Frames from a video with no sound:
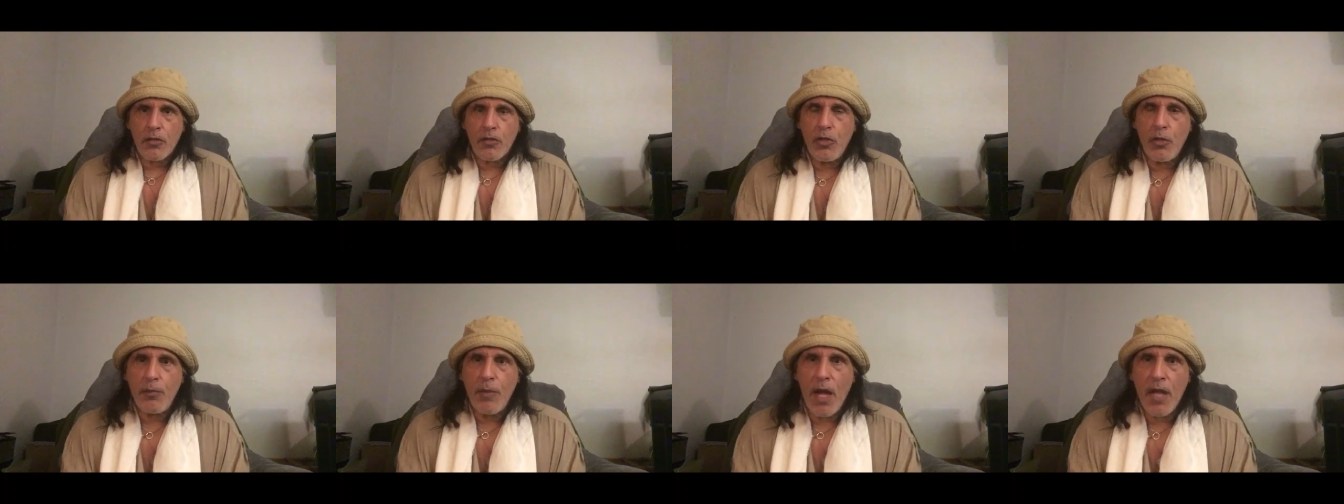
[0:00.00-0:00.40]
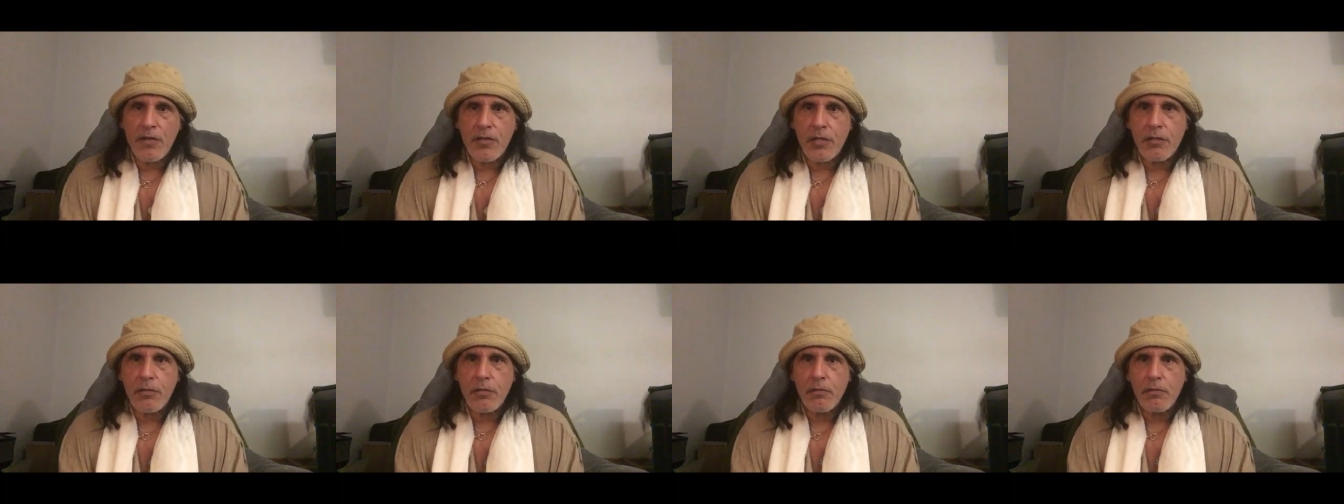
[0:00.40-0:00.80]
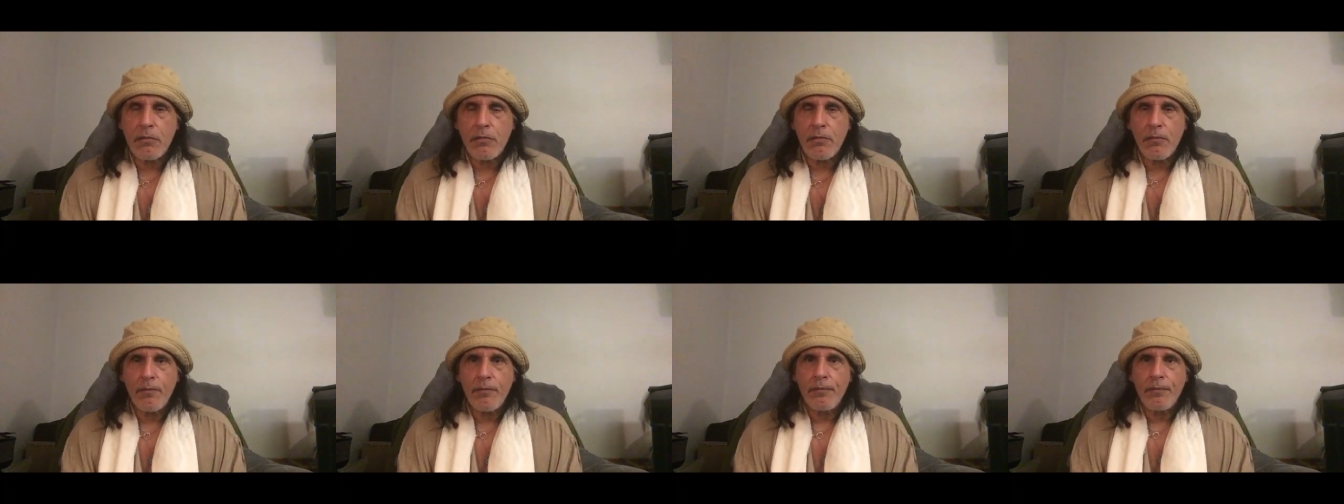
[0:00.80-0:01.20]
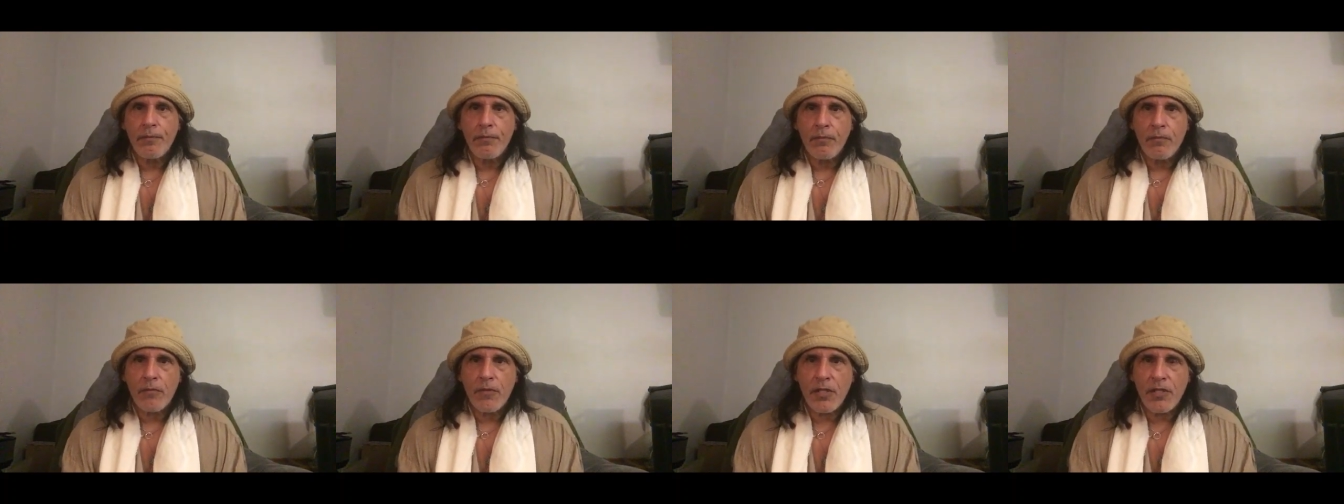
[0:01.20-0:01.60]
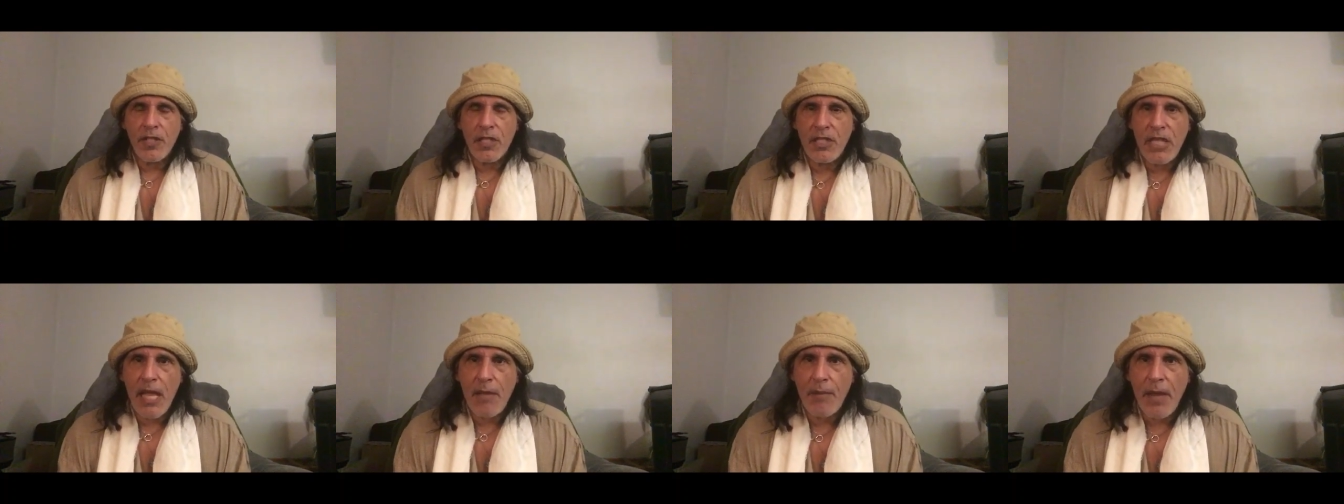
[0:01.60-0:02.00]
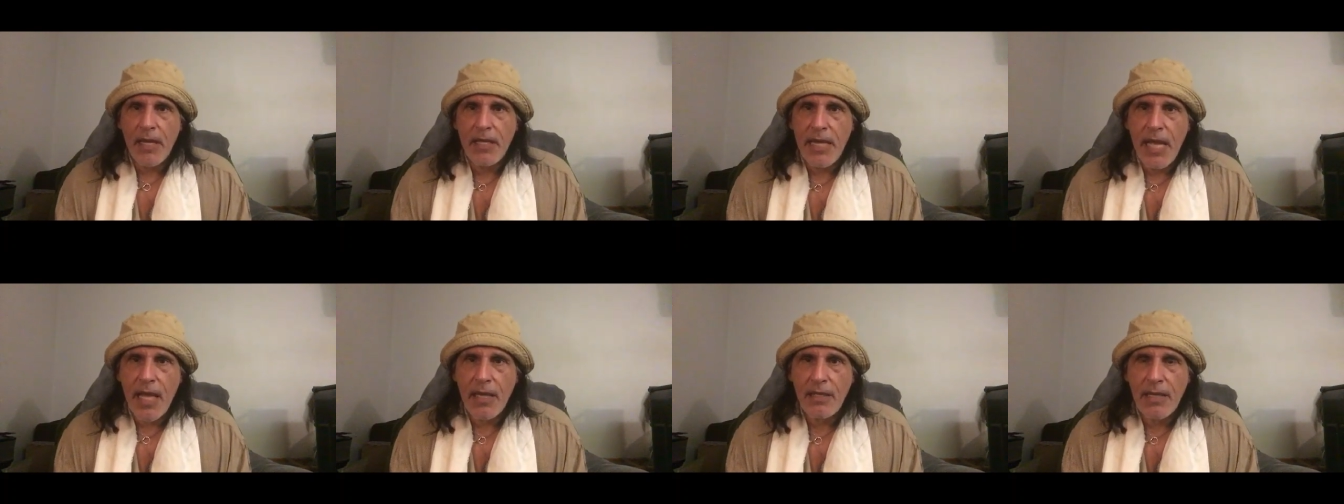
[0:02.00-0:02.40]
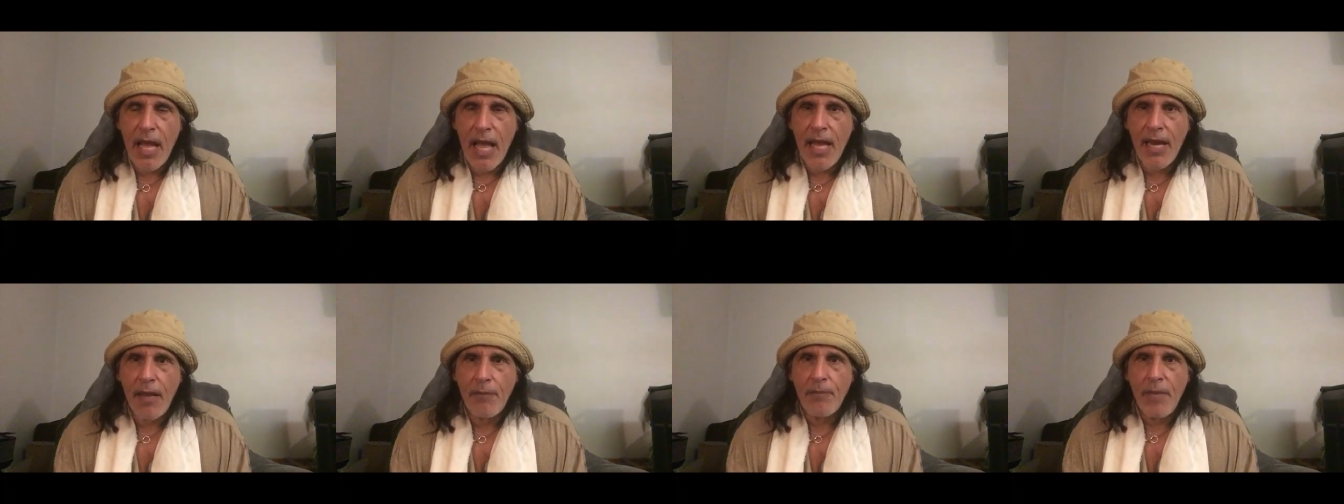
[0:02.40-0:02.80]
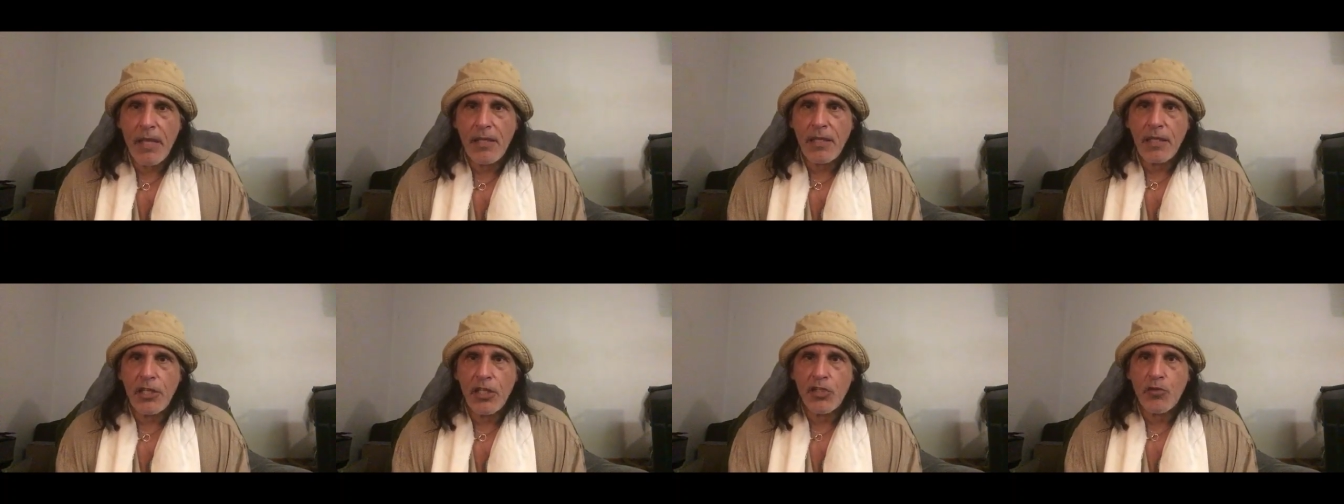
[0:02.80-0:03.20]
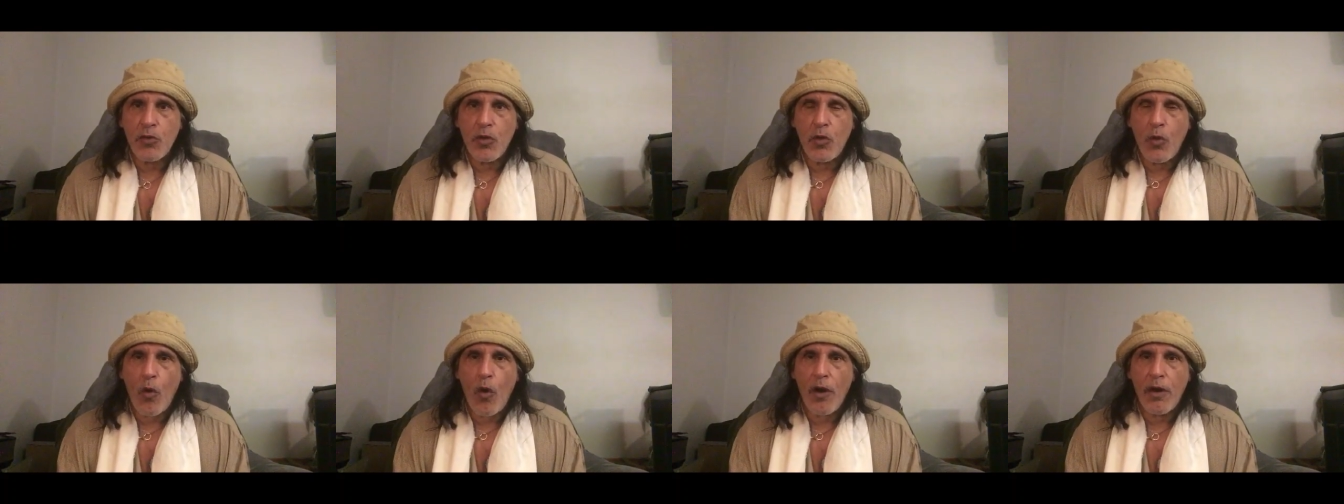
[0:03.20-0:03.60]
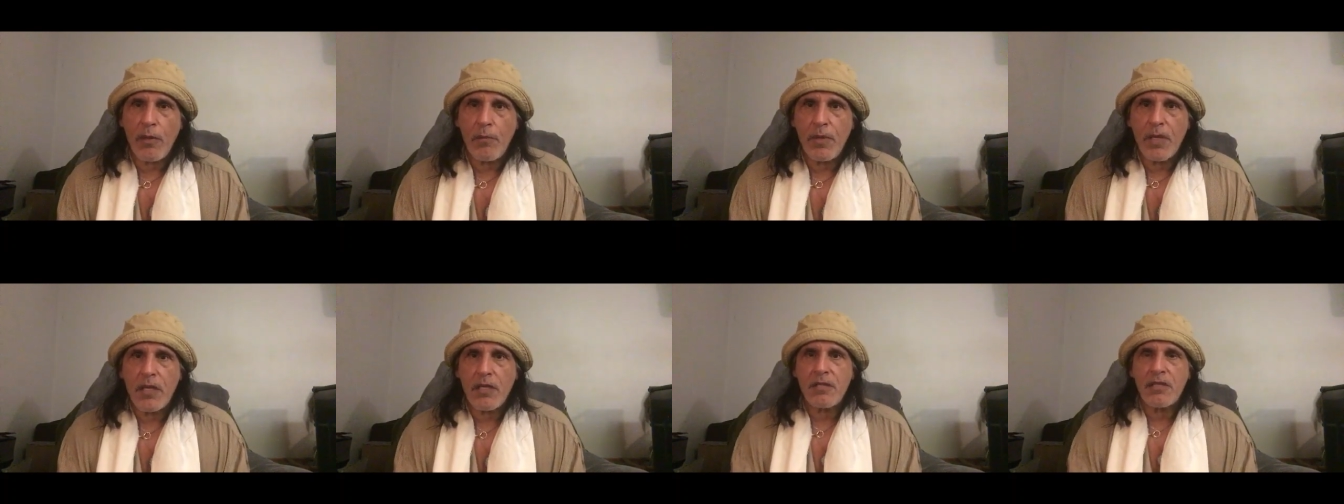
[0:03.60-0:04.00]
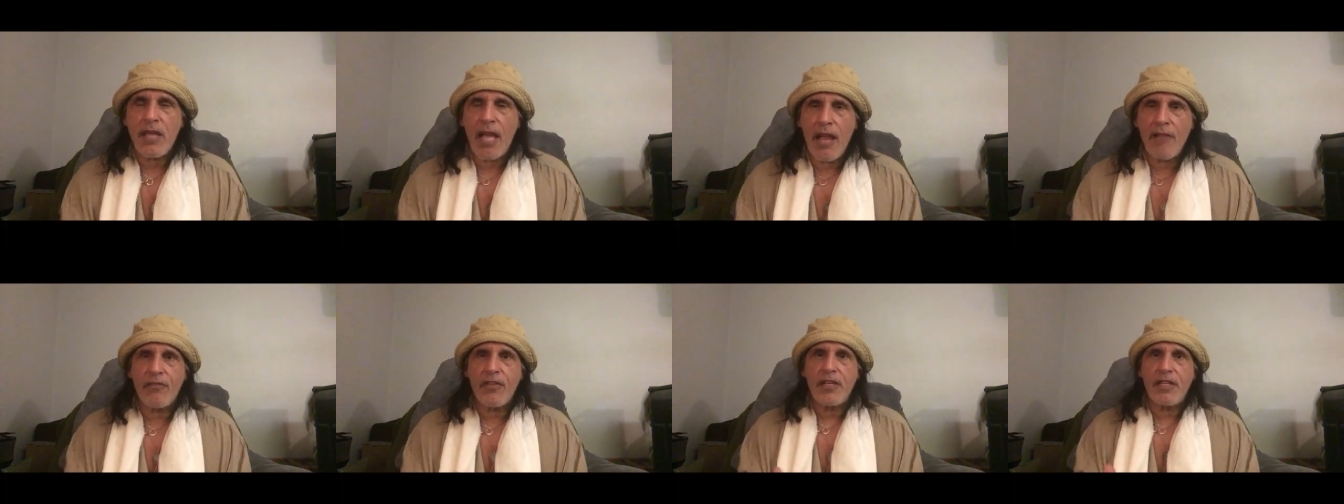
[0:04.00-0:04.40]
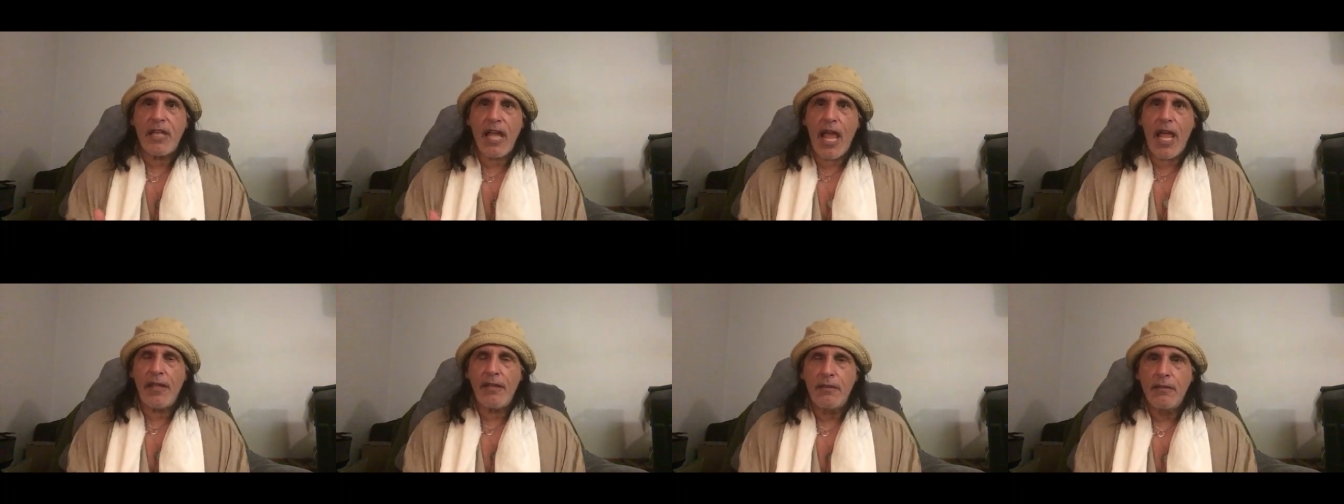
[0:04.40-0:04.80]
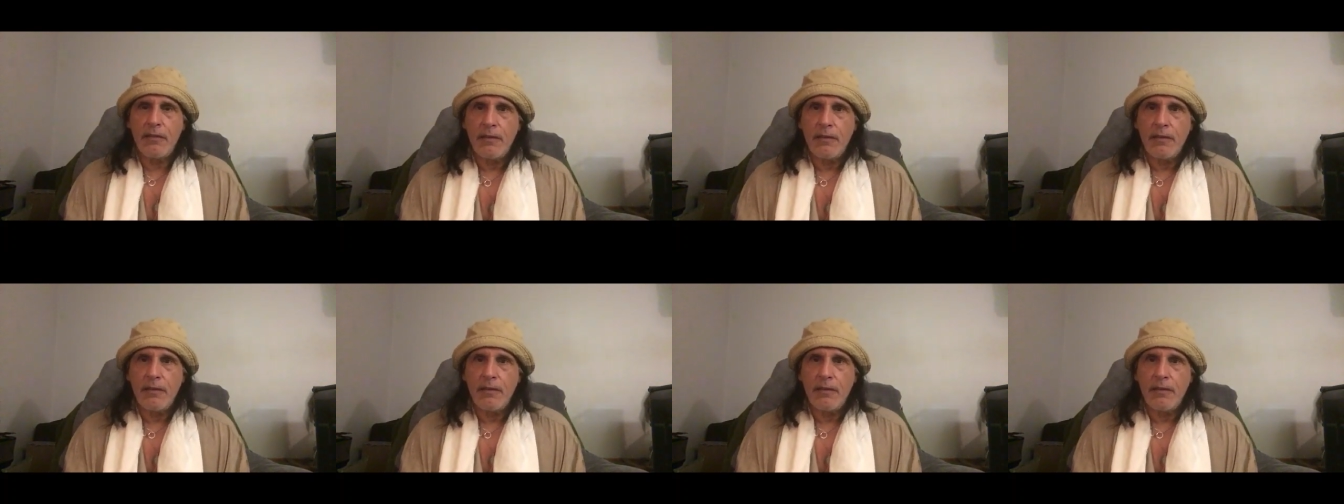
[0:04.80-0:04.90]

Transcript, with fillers: two months since the day my dad died, I'm making this recording because every day